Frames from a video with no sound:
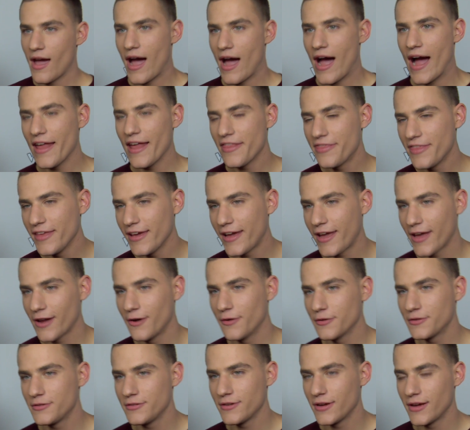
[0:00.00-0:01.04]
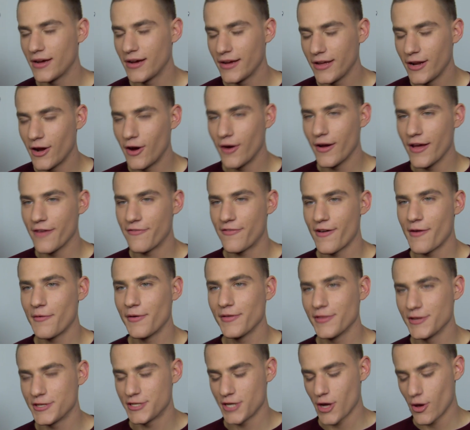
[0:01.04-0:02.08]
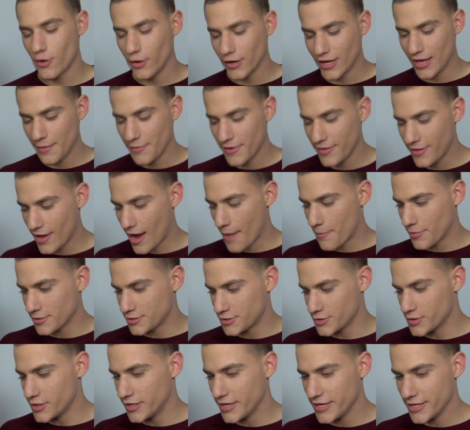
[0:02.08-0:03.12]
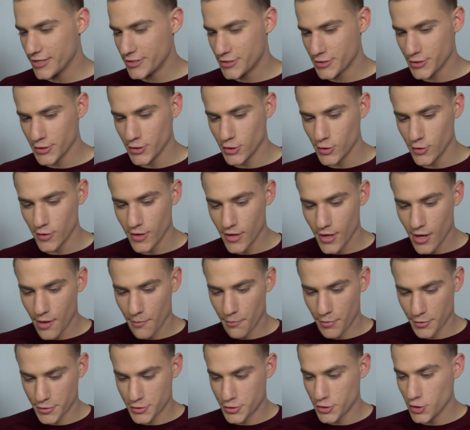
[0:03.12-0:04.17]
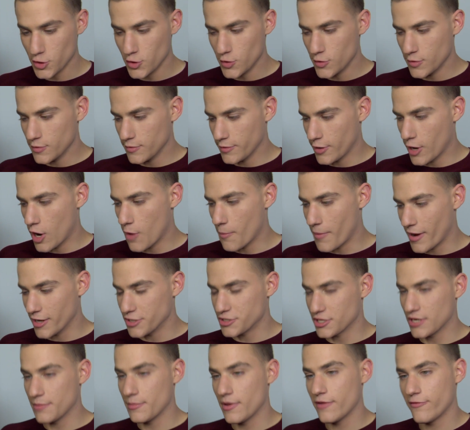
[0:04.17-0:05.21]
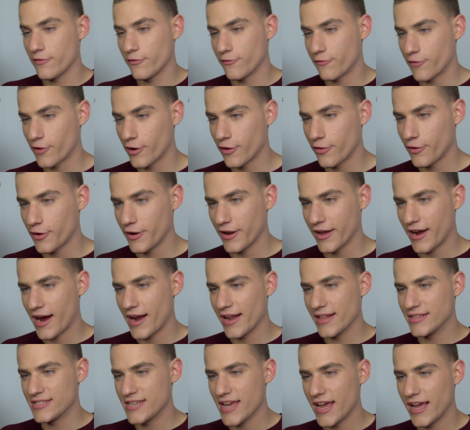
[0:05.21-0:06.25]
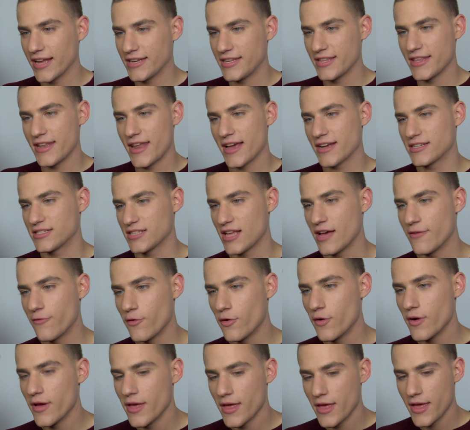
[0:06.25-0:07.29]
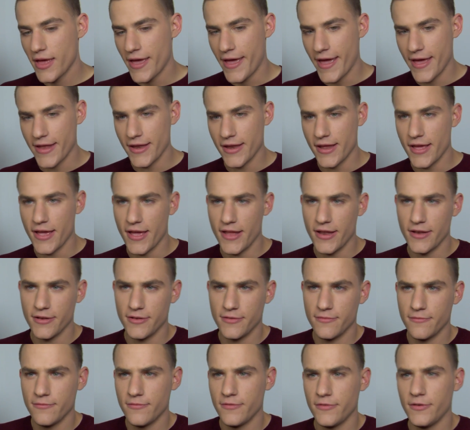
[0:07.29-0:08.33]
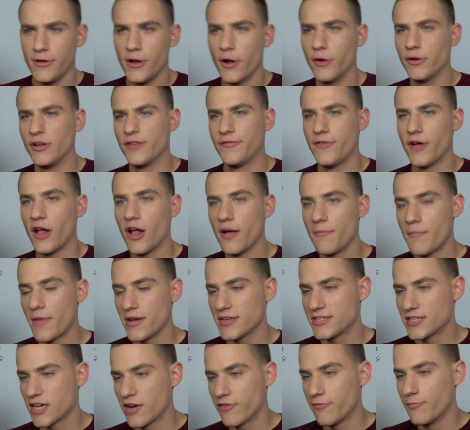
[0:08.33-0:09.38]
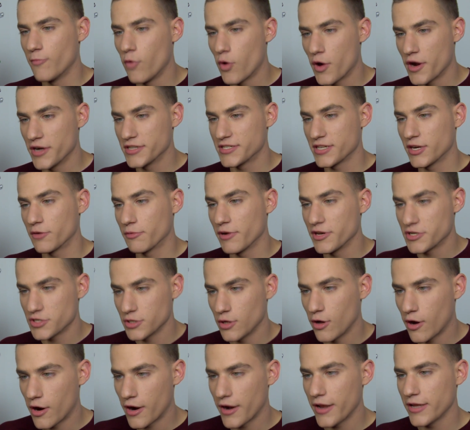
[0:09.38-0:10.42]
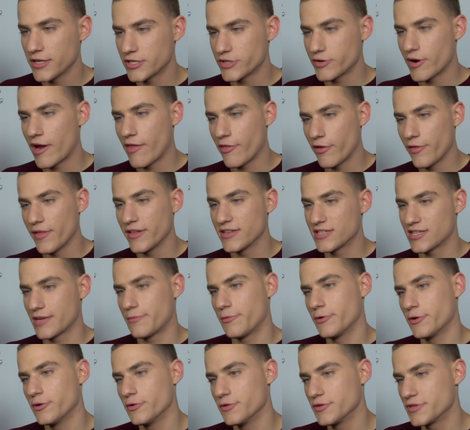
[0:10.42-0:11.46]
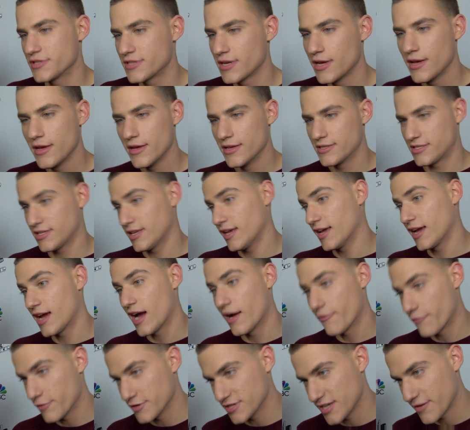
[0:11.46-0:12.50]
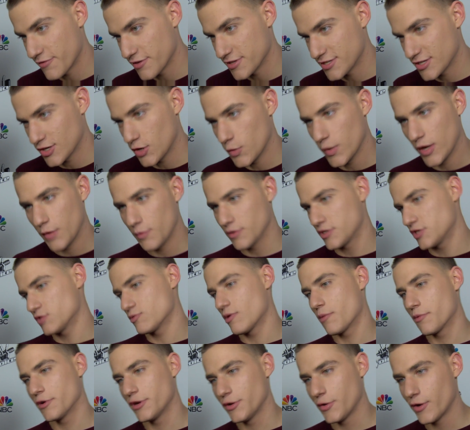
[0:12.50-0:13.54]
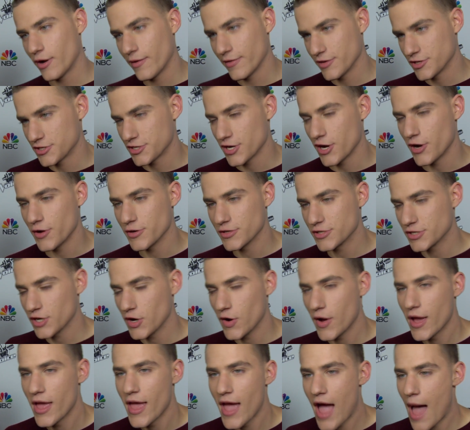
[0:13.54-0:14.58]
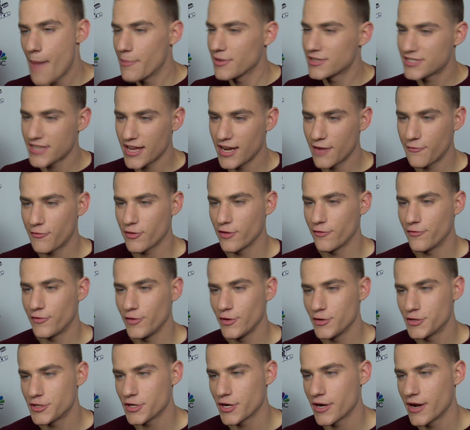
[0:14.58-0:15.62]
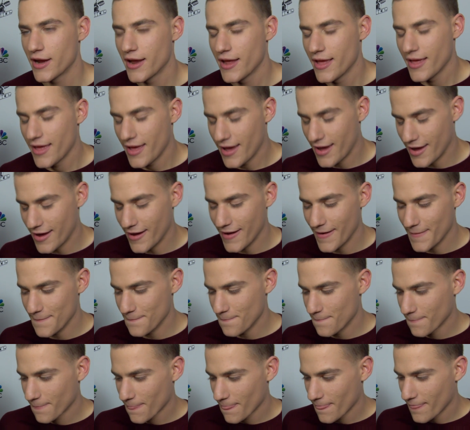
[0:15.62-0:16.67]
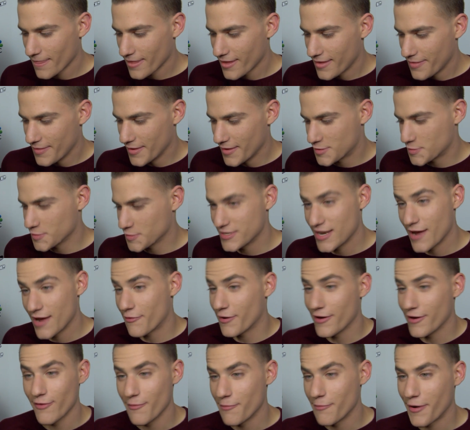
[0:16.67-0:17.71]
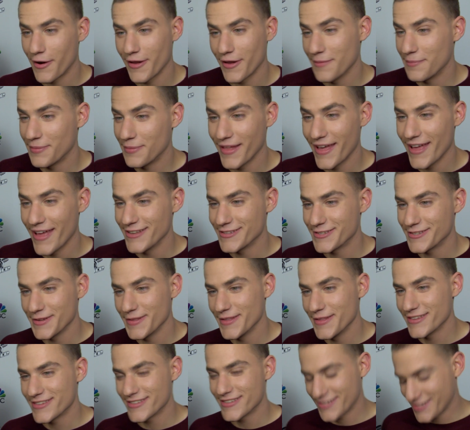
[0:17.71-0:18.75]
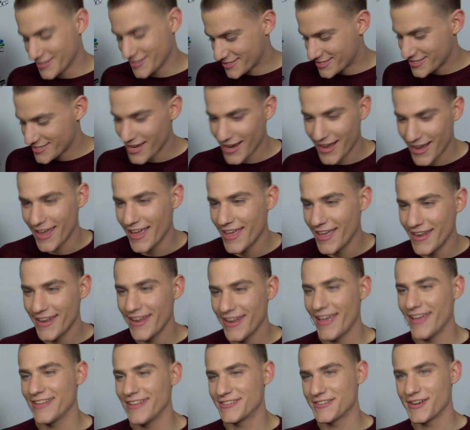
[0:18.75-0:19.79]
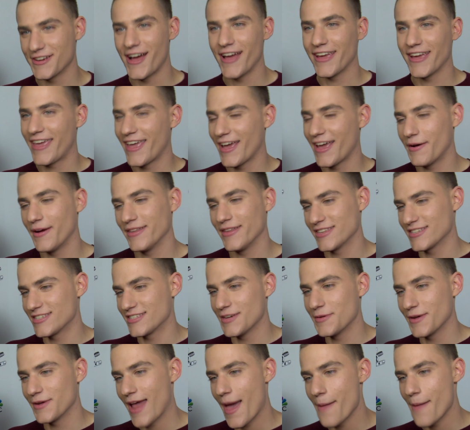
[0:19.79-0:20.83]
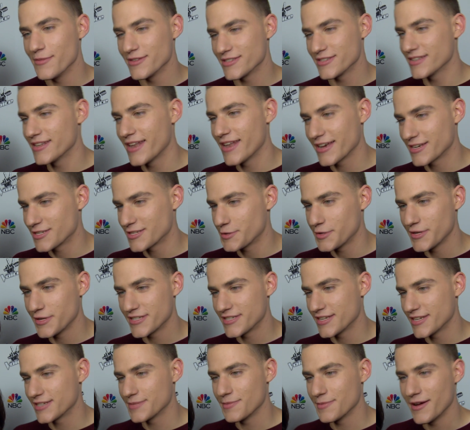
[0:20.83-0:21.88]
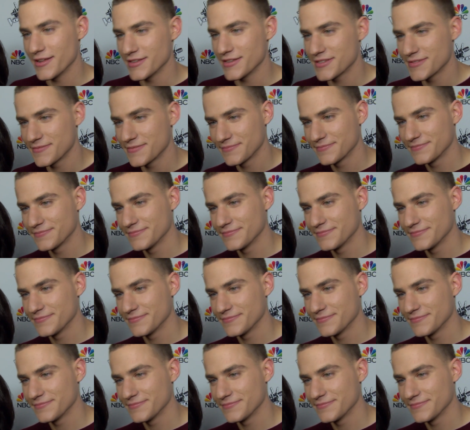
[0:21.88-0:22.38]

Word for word: I think it'll, you know, if I win the show, it'll give me the opportunity to pursue, you know, my dream even um, further and to kind of take it to the next level and, and you know, develop myself more as an original artist rather than someone who's singing covers every single week, which is what we're doing on the show. So I'm excited for the future. Um, this was never even part of the plan, so this just snuck in, and so I can't wait to see what happens in the next three to six months.